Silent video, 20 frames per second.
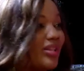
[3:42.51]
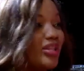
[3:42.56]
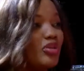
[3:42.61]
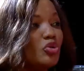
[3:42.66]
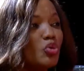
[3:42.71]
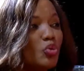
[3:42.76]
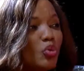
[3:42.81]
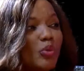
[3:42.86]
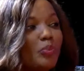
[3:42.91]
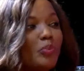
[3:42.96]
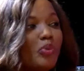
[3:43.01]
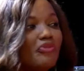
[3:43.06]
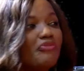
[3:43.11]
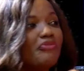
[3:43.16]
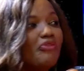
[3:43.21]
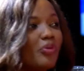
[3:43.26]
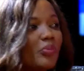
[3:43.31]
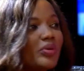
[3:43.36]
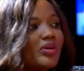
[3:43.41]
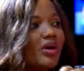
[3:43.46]
And then you're a
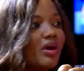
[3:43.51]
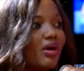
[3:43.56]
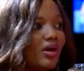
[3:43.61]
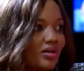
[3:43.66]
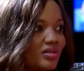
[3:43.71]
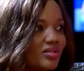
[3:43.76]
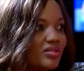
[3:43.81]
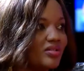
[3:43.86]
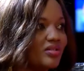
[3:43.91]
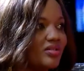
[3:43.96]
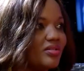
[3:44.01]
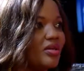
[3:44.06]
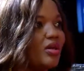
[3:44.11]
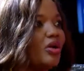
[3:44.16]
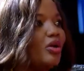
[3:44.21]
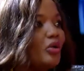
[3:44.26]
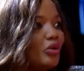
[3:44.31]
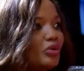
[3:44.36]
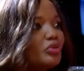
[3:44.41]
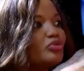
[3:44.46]
performing artist
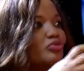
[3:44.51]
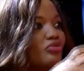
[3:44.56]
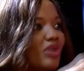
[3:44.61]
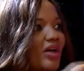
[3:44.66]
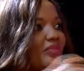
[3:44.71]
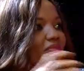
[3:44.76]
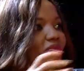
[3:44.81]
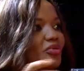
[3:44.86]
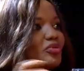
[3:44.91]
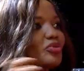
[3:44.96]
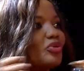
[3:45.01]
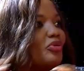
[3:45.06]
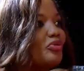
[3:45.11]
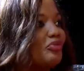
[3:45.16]
who travels